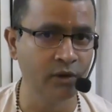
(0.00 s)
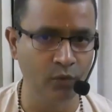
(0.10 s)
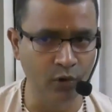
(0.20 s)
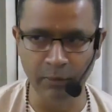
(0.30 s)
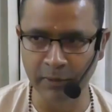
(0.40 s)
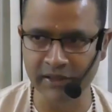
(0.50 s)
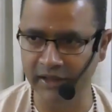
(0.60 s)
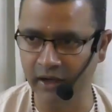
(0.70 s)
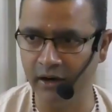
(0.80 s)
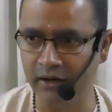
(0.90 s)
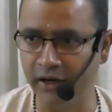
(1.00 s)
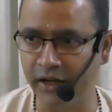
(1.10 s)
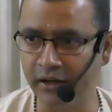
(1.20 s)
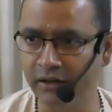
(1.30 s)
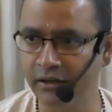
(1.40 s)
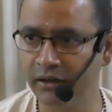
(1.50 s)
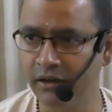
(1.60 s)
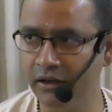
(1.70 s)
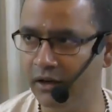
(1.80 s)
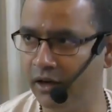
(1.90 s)
Olympics, they are all running.
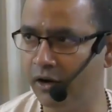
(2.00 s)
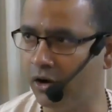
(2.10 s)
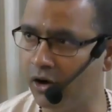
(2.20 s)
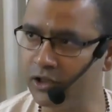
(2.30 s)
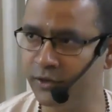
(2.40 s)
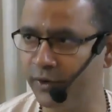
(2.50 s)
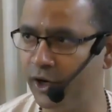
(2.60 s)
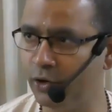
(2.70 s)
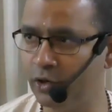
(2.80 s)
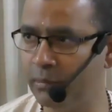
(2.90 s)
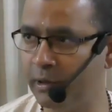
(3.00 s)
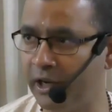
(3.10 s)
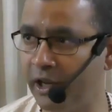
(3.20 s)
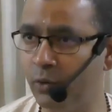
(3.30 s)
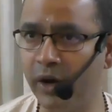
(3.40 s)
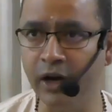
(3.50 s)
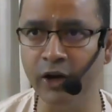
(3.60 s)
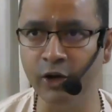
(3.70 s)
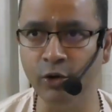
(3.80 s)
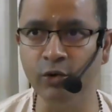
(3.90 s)
In a horse, if you can do the betting, why can't
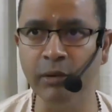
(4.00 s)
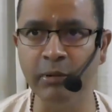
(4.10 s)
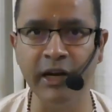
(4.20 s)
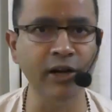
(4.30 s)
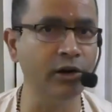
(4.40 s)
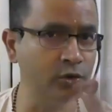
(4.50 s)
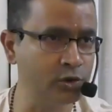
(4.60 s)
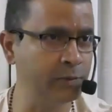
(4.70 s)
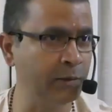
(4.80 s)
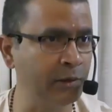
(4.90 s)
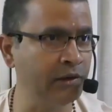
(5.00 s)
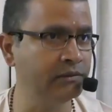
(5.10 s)
you do the betting on those people?